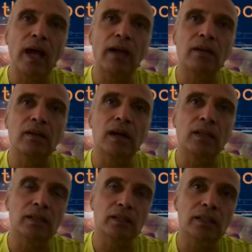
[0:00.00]
at
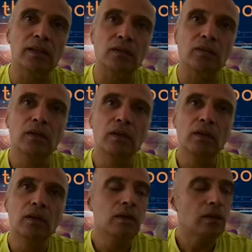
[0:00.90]
other things.
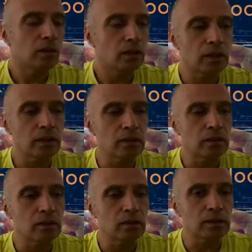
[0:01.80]

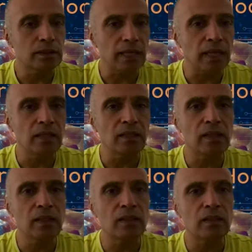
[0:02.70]
The second
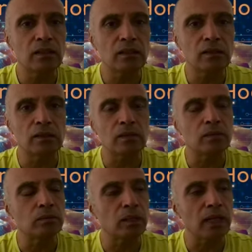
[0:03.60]
thing
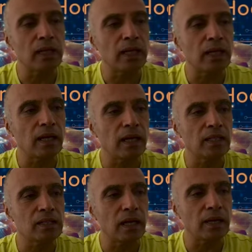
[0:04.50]
that I
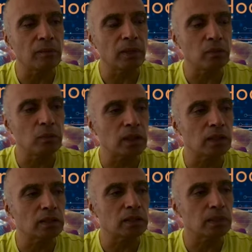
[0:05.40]
realized, Aryaman,
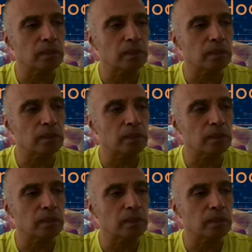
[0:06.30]
was,